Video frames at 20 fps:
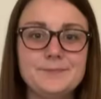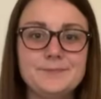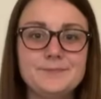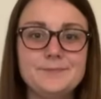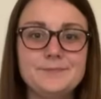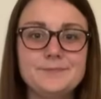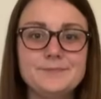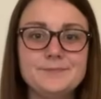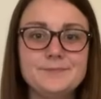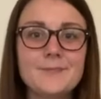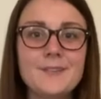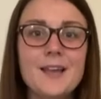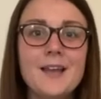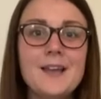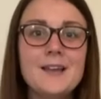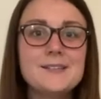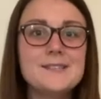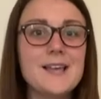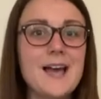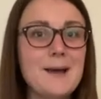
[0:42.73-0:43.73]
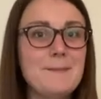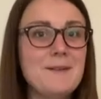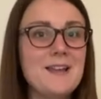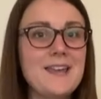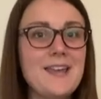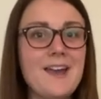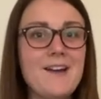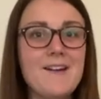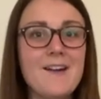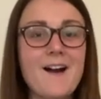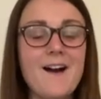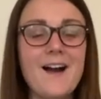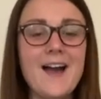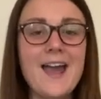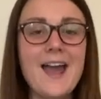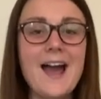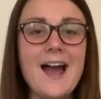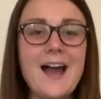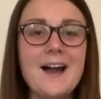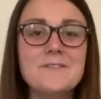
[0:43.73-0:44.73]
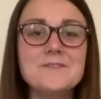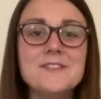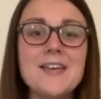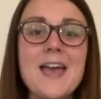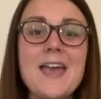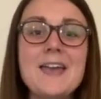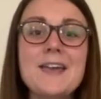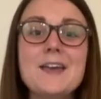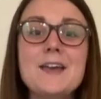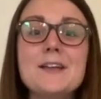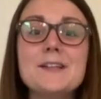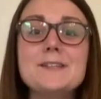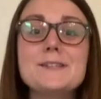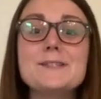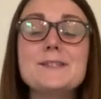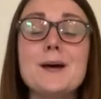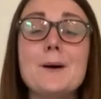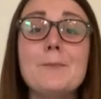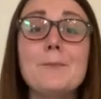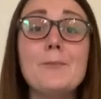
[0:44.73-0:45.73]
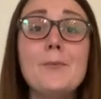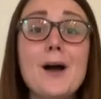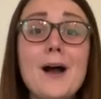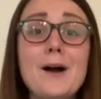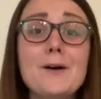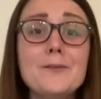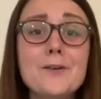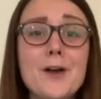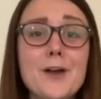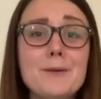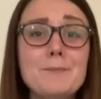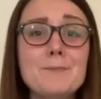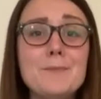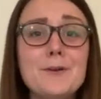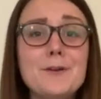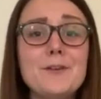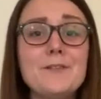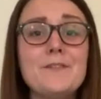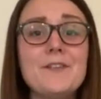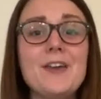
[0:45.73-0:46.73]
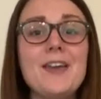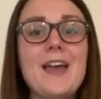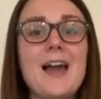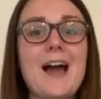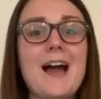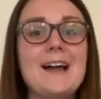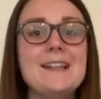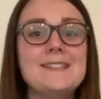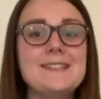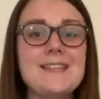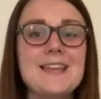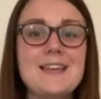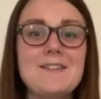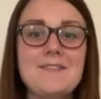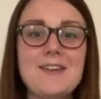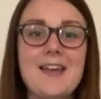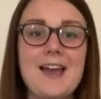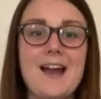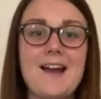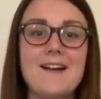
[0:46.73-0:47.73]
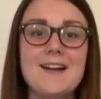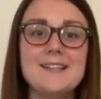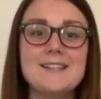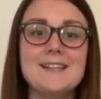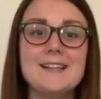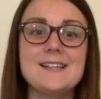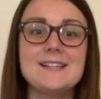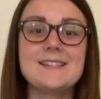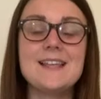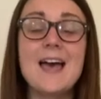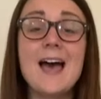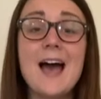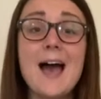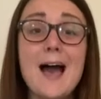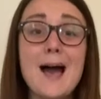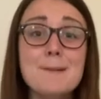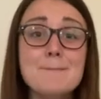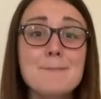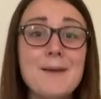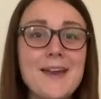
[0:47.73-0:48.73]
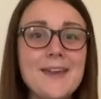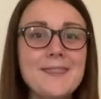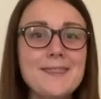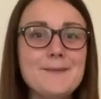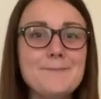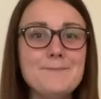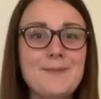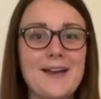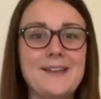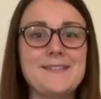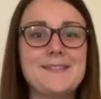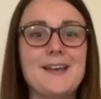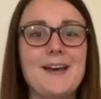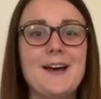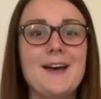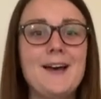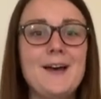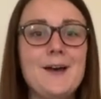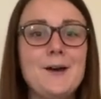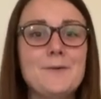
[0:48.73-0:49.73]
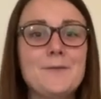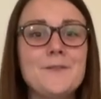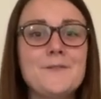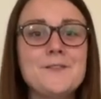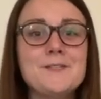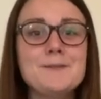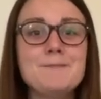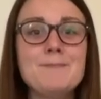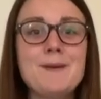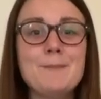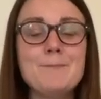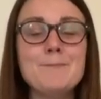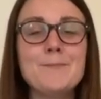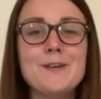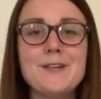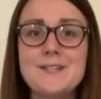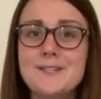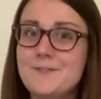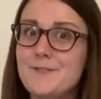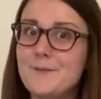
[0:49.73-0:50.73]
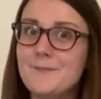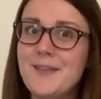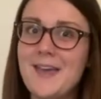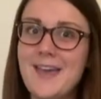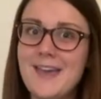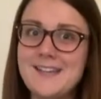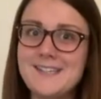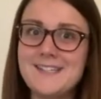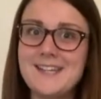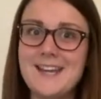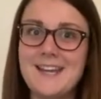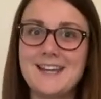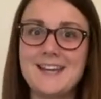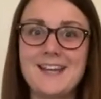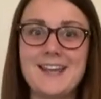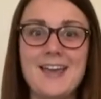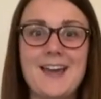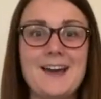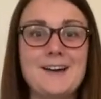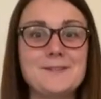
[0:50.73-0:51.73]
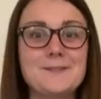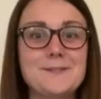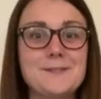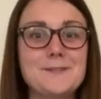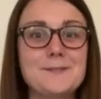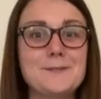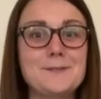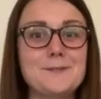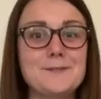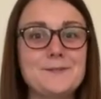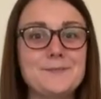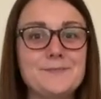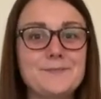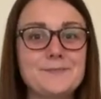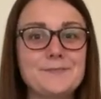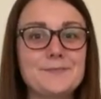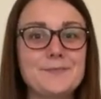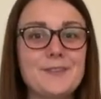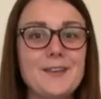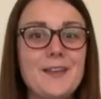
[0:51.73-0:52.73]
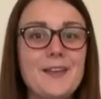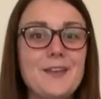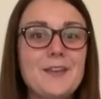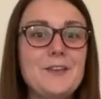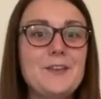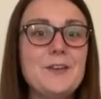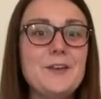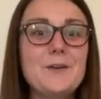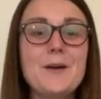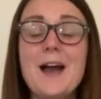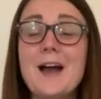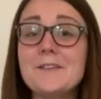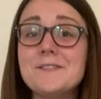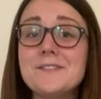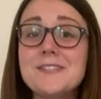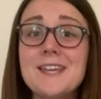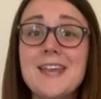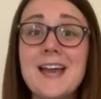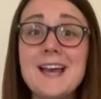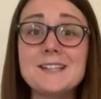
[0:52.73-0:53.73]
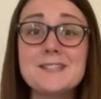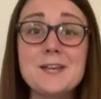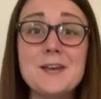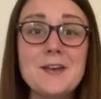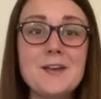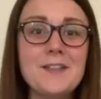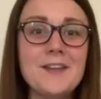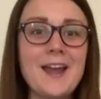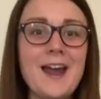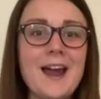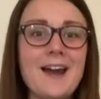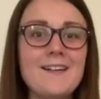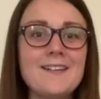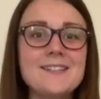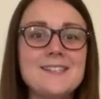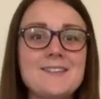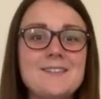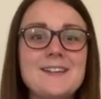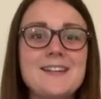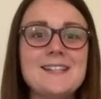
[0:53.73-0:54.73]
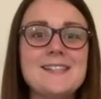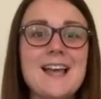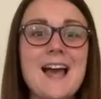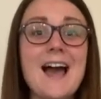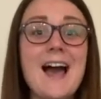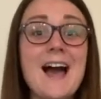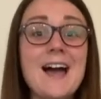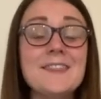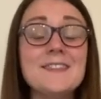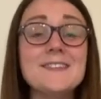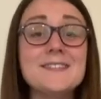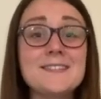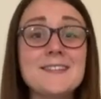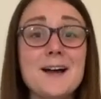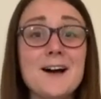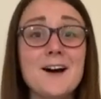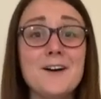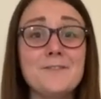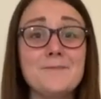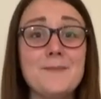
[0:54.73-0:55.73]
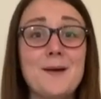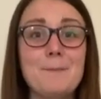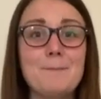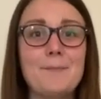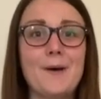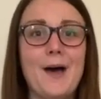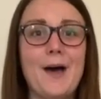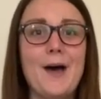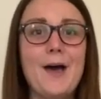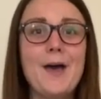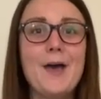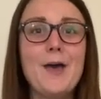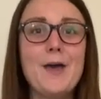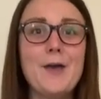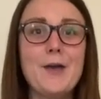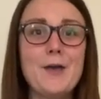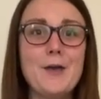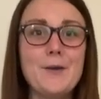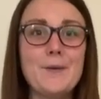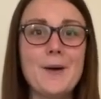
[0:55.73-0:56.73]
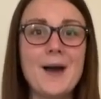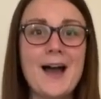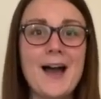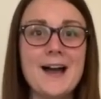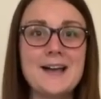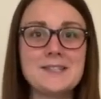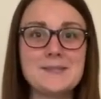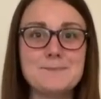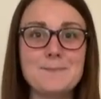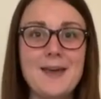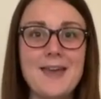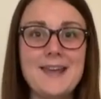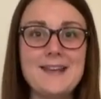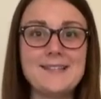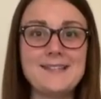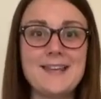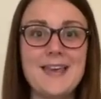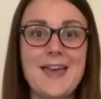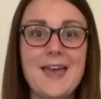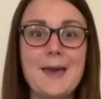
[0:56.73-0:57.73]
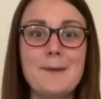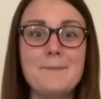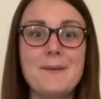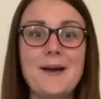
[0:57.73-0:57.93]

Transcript: head. So Emily and Kieran, I have taken some well-known movie and TV characters and made them better with some members from the Hitchin Girls School. You have to guess who the character is and the staff member who has made it